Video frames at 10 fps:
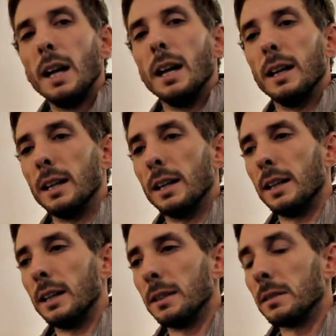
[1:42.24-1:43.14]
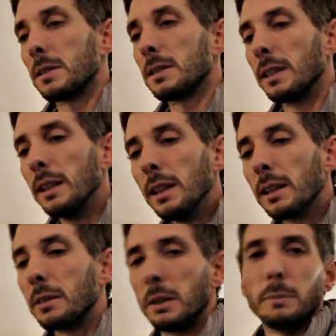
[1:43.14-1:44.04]
and still
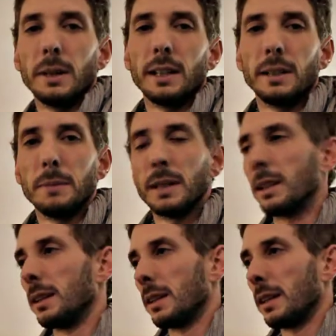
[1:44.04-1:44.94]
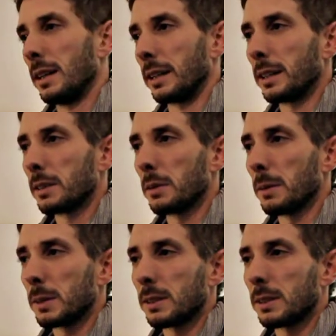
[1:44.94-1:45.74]
doing my, my hiking trips.